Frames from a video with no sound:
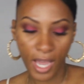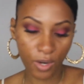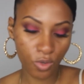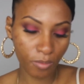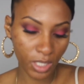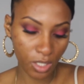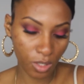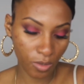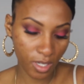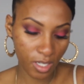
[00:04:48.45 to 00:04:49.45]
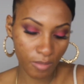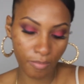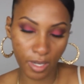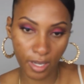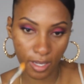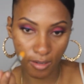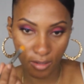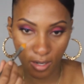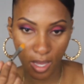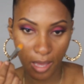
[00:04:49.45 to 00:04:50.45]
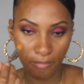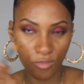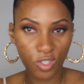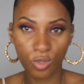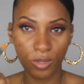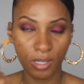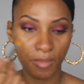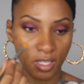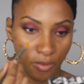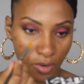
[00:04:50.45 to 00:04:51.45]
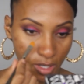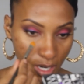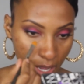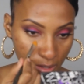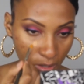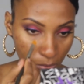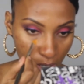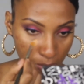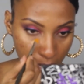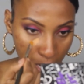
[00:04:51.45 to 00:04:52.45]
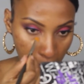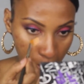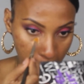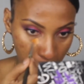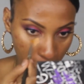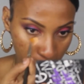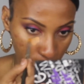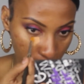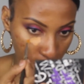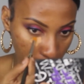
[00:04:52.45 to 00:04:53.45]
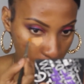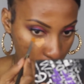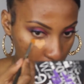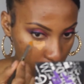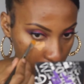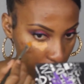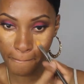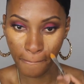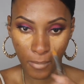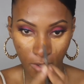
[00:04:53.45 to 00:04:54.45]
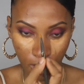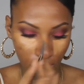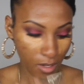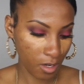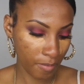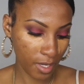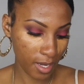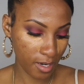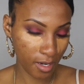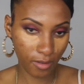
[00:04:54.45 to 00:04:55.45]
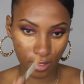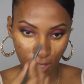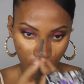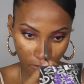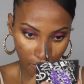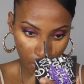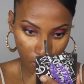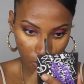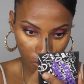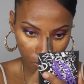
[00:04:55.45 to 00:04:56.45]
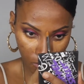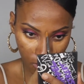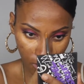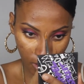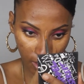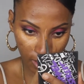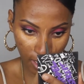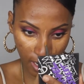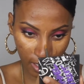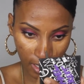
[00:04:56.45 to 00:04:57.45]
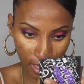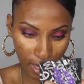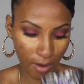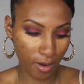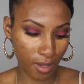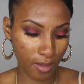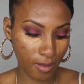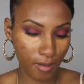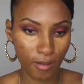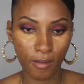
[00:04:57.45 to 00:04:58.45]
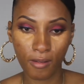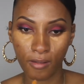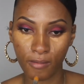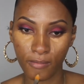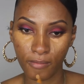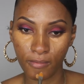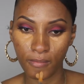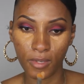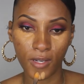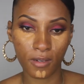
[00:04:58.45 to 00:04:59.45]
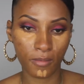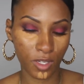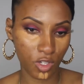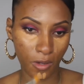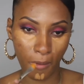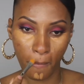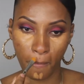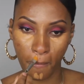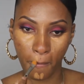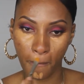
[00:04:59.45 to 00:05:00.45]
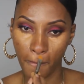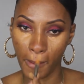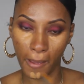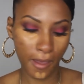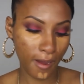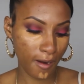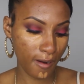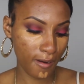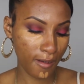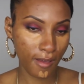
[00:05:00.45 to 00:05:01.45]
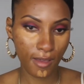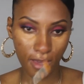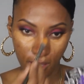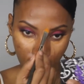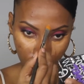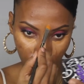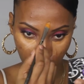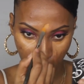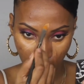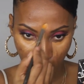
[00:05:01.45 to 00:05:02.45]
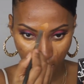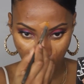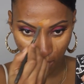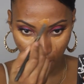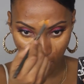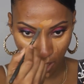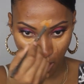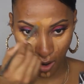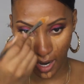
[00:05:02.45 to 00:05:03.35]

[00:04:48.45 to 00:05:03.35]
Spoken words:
I don't normally do this, but I'm just doing something different today. So I'm gonna apply it under the areas where I need it most. I'm gonna apply it down the center of my nose because I like to highlight that area. A bit under my chin, right here. and a little bit here.